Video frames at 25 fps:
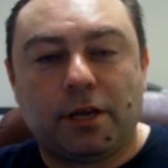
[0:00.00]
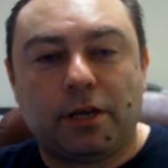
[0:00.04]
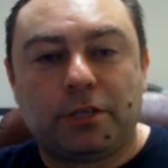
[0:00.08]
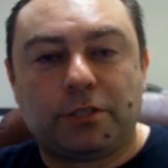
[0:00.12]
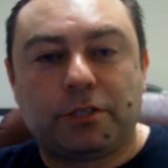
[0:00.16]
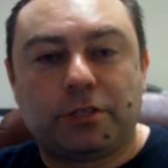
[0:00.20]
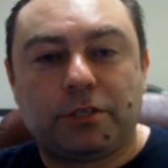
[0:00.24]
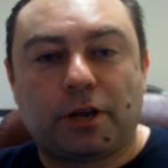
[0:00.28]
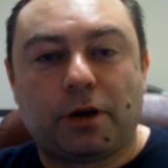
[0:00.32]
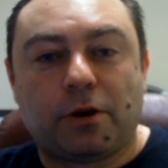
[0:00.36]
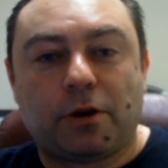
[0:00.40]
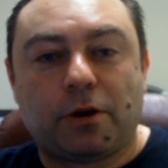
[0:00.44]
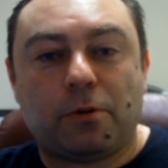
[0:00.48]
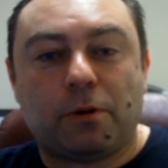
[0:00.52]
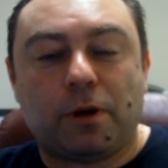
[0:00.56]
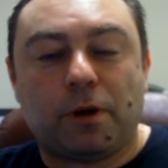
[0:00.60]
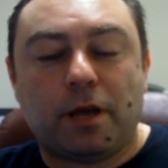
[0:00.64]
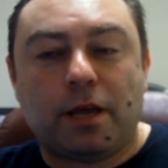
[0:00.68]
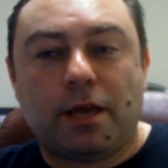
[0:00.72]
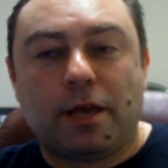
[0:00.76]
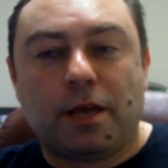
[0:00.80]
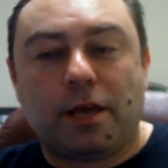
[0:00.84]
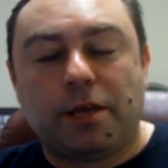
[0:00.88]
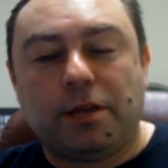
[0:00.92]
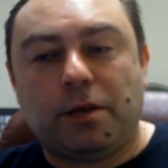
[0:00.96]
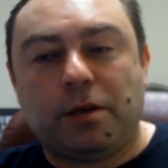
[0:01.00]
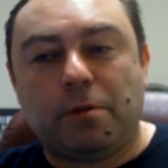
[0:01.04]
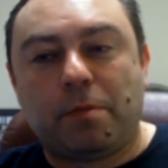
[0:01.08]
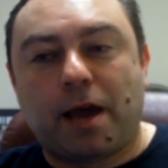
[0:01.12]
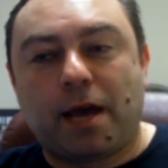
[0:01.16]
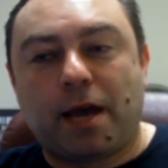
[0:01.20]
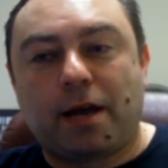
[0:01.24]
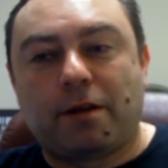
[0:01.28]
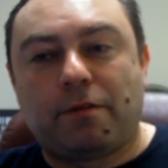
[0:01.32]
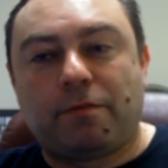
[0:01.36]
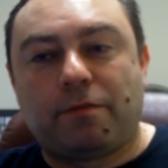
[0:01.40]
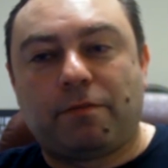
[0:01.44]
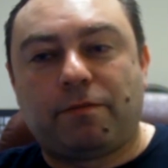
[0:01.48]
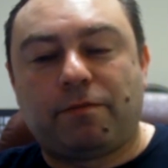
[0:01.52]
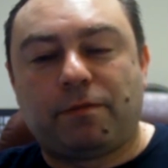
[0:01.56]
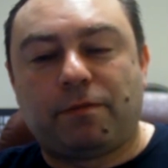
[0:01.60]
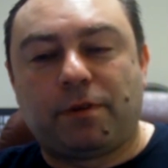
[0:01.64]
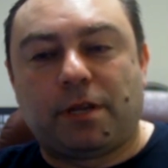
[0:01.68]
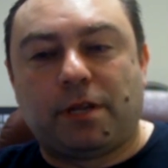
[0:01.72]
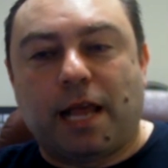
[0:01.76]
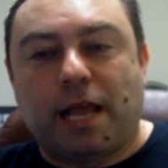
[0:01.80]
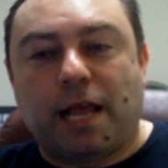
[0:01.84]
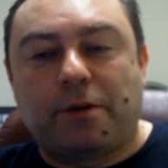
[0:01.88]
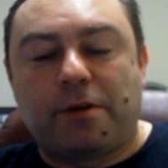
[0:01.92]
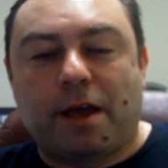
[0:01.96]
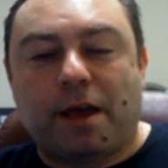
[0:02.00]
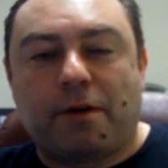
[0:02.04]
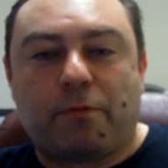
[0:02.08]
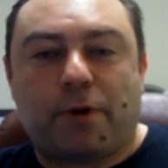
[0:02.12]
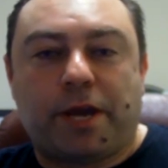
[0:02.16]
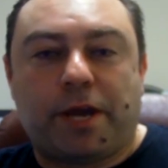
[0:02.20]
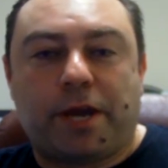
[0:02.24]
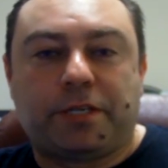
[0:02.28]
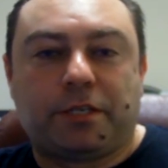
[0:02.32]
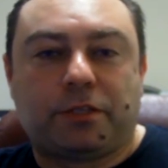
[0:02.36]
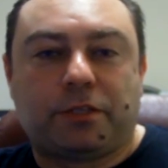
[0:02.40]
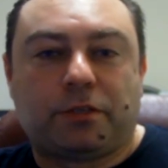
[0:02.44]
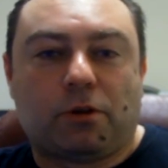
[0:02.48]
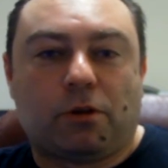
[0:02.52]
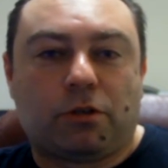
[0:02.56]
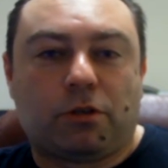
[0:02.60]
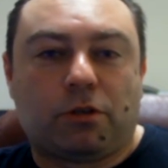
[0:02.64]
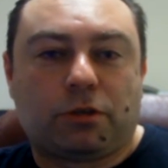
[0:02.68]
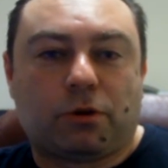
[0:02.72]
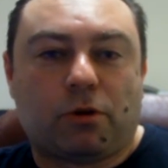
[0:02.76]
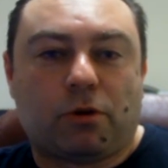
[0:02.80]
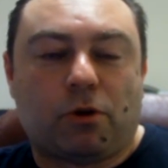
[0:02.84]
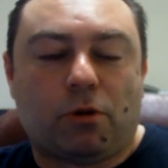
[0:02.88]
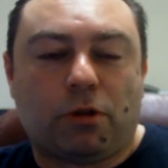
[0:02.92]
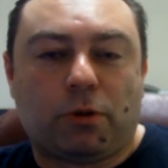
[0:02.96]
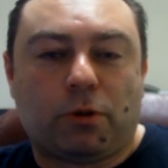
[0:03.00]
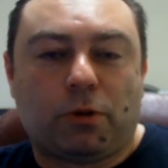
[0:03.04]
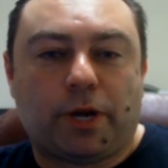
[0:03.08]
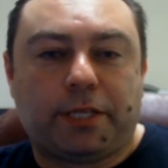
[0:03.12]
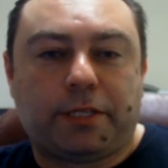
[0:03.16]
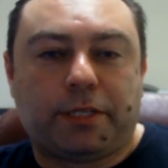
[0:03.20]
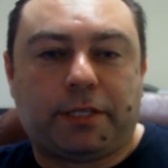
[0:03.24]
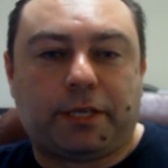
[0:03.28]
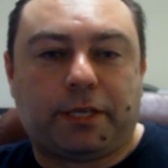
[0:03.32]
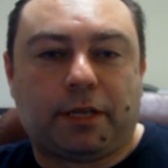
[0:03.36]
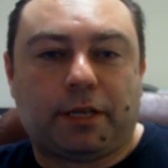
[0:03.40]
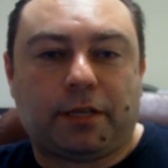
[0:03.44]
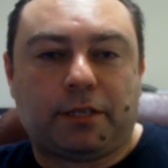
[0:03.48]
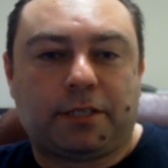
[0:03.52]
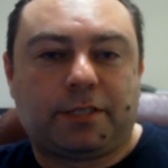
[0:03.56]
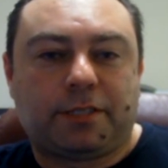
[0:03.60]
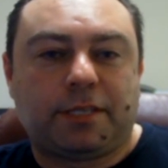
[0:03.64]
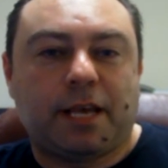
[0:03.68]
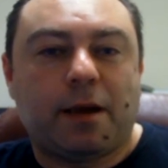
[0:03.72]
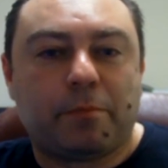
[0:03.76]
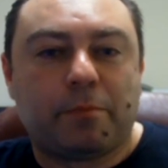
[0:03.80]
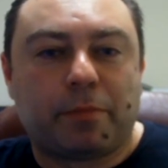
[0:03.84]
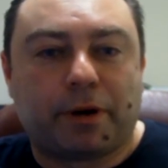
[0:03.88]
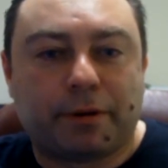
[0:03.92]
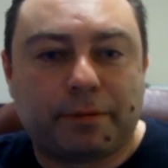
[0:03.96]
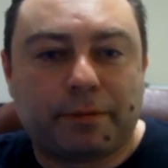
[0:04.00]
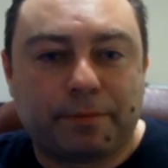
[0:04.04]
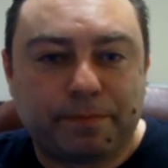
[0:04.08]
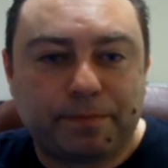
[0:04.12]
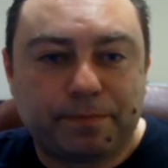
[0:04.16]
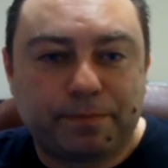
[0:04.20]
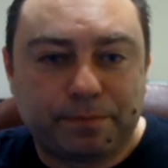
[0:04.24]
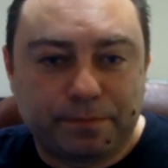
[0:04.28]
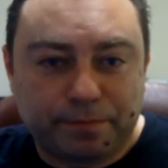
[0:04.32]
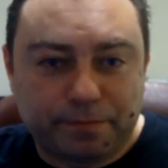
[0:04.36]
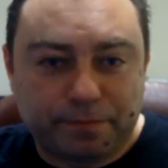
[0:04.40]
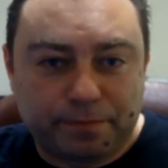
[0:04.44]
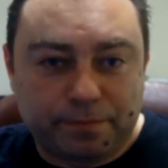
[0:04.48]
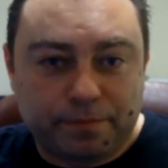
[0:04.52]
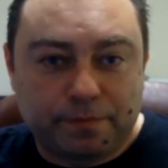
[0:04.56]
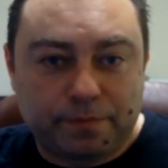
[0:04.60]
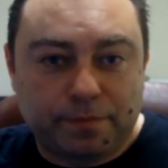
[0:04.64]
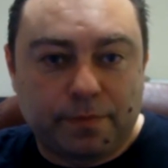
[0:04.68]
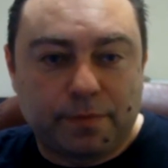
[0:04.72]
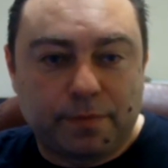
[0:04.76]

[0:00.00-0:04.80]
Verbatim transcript: So you might have, now you have wages also all the way till December. Right.